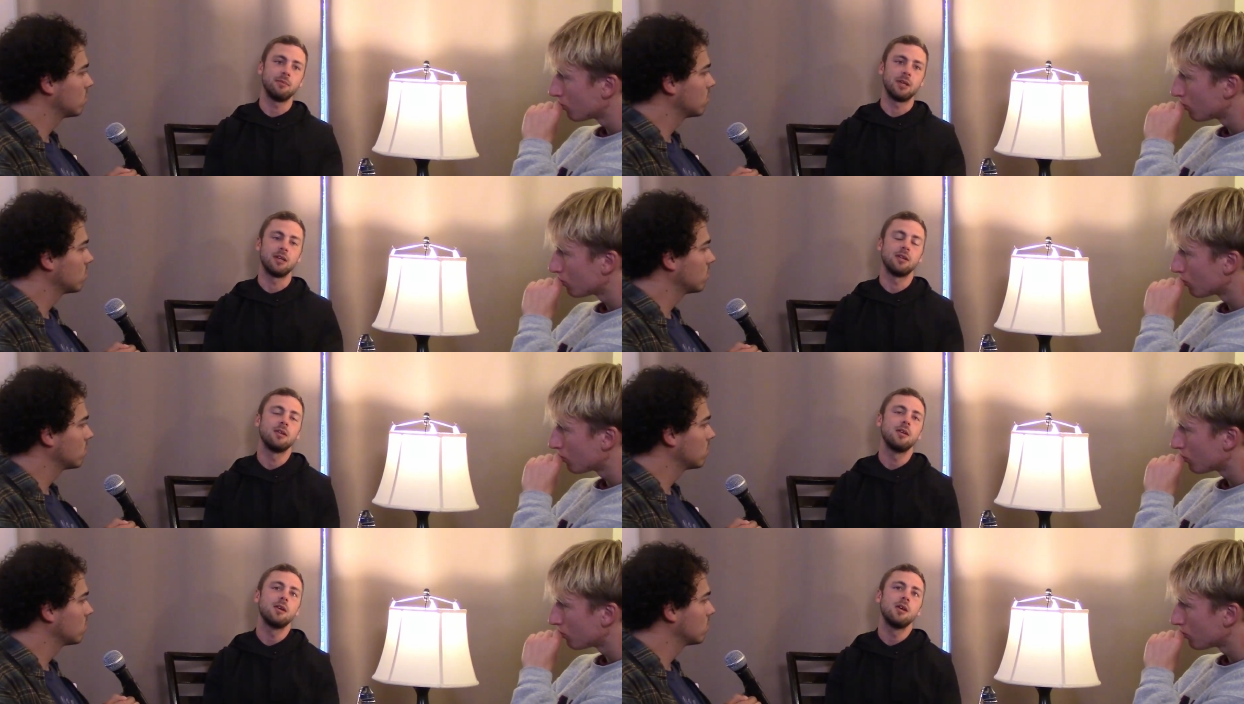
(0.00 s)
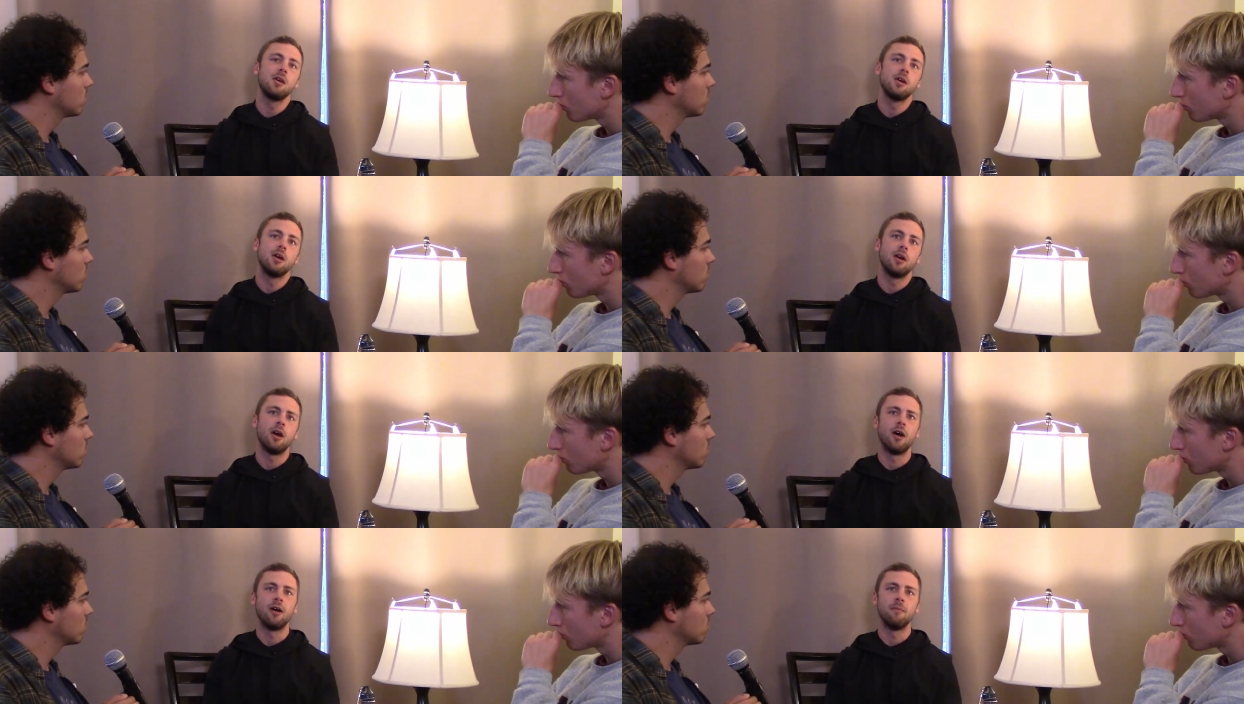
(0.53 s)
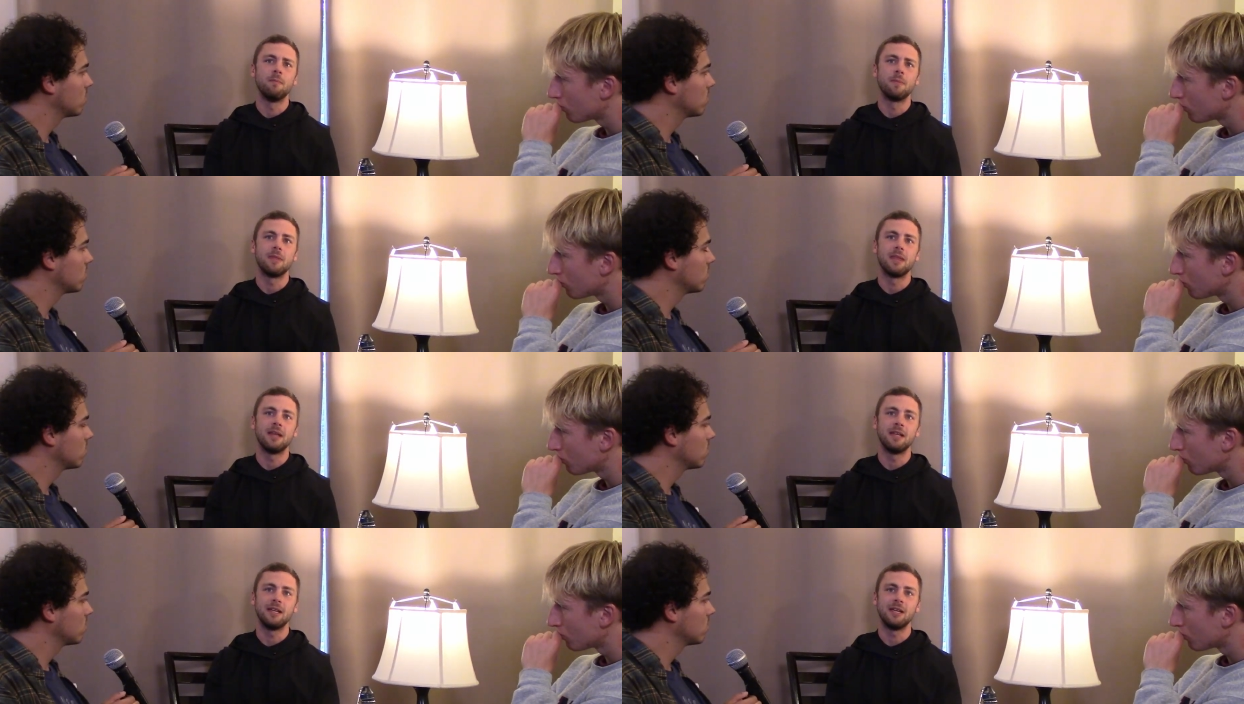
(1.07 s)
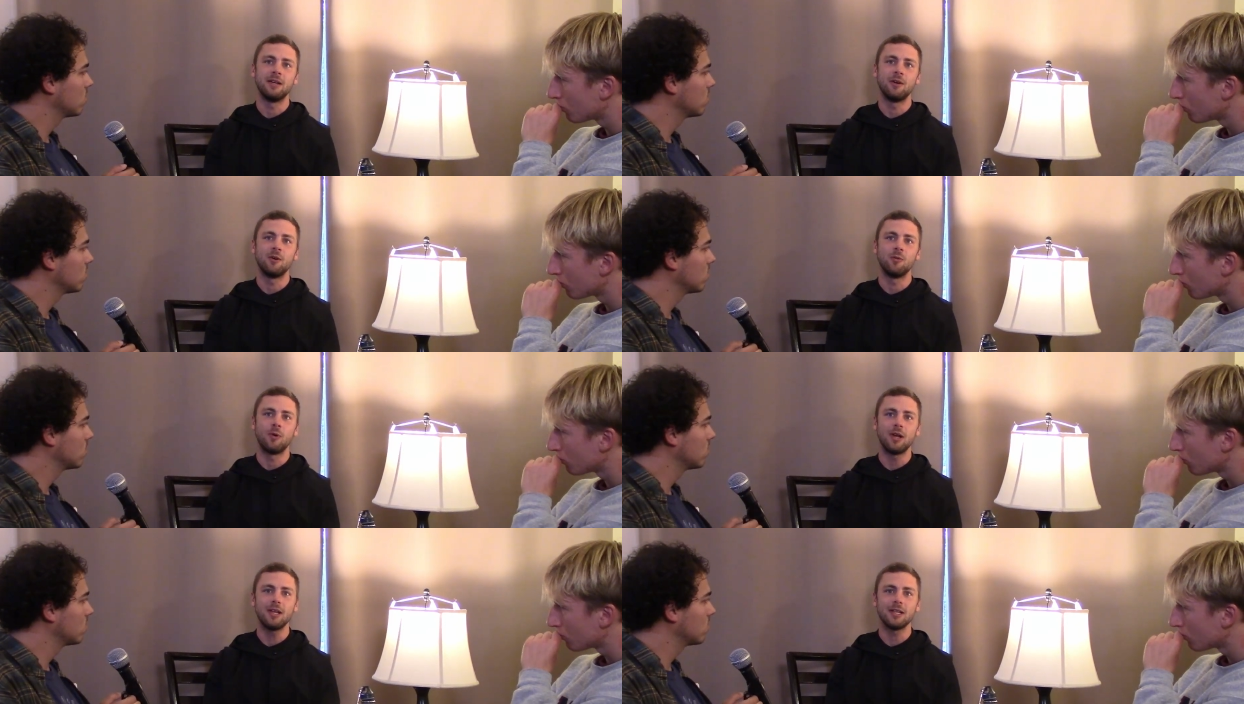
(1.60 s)
Speaker 1: me. Um, in, in
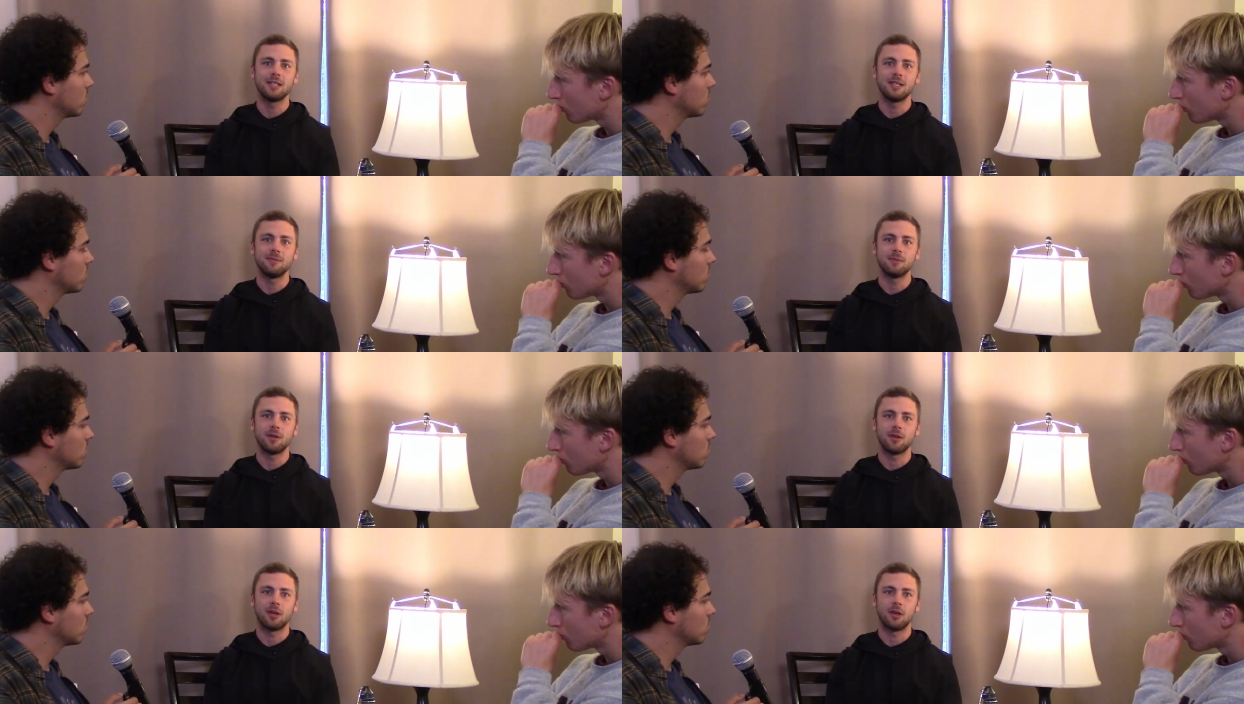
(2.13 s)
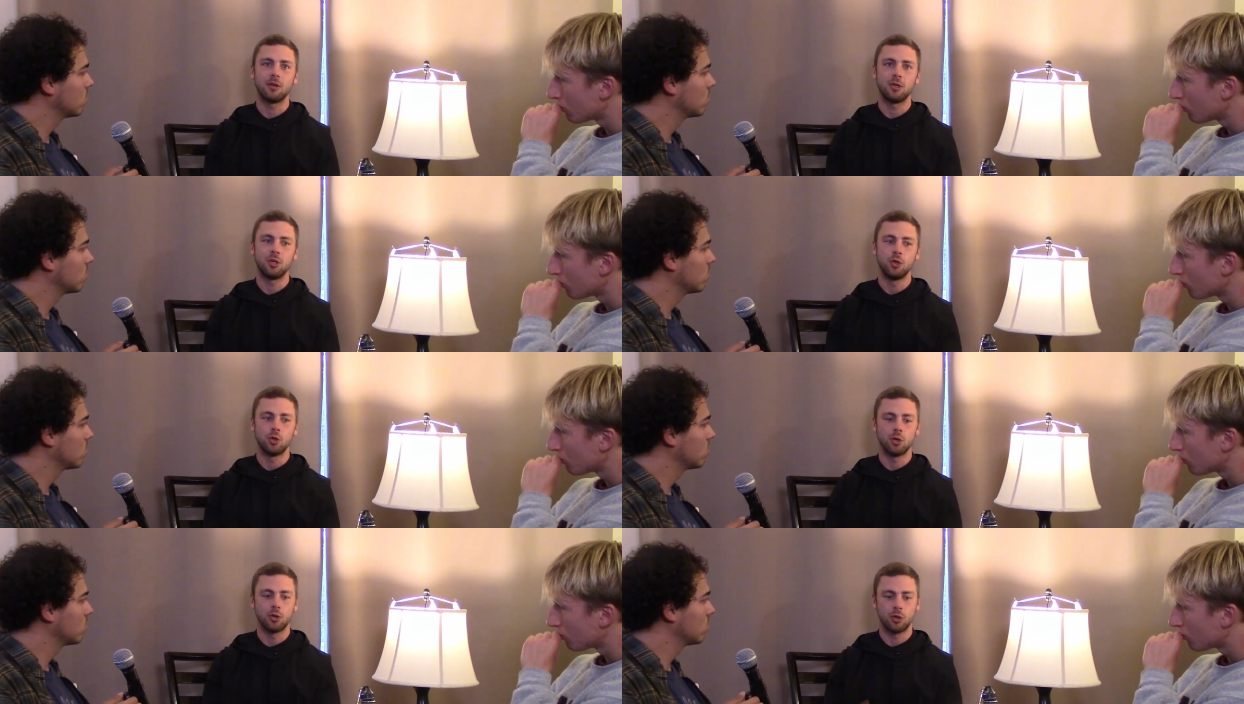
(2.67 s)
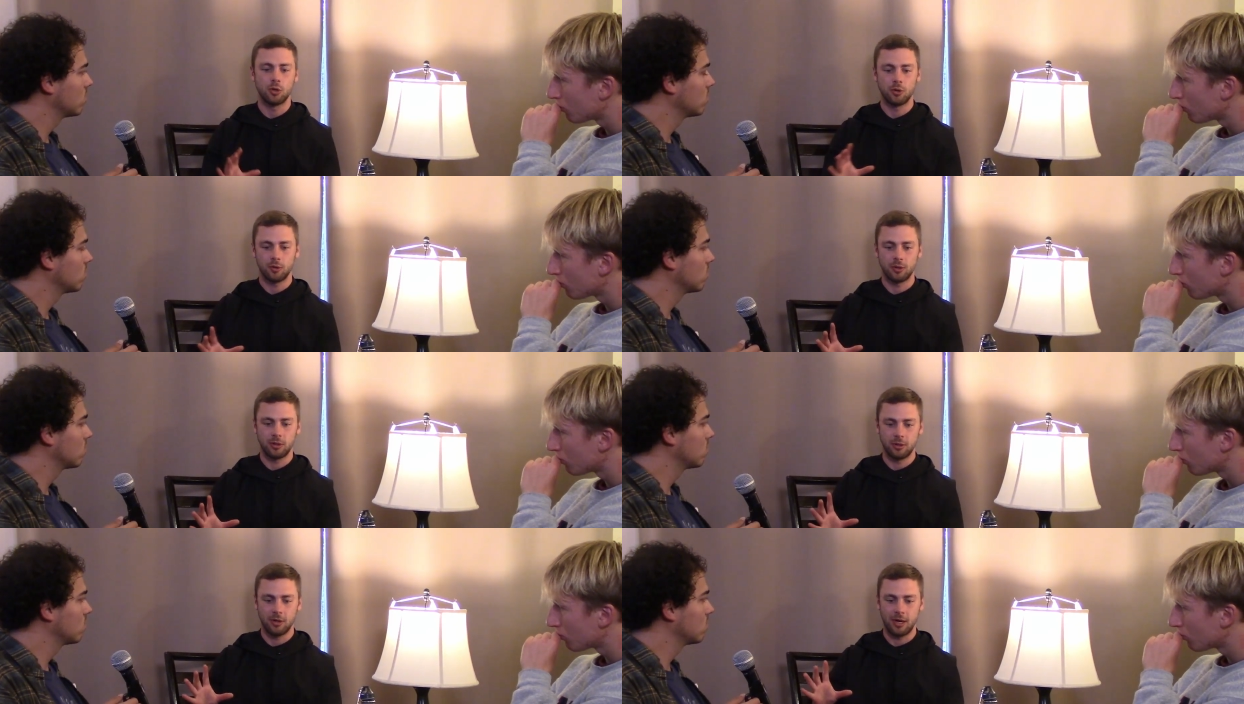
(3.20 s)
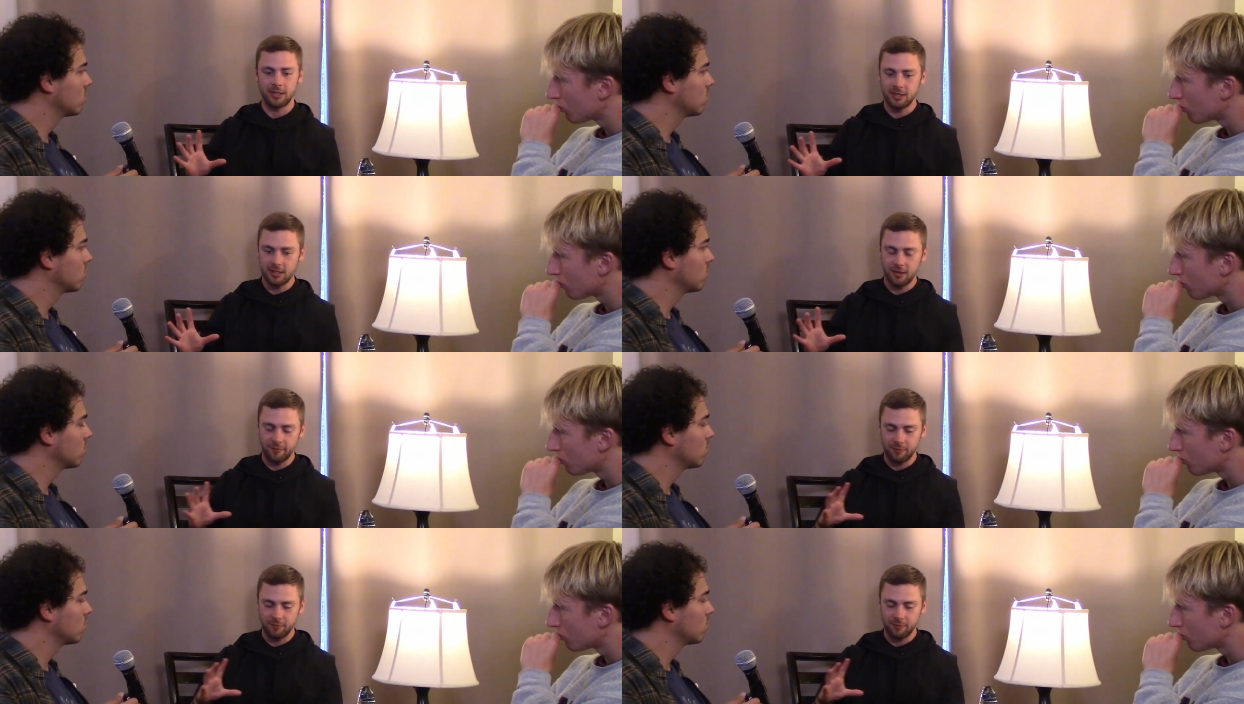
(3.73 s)
a way, it seems like your your idea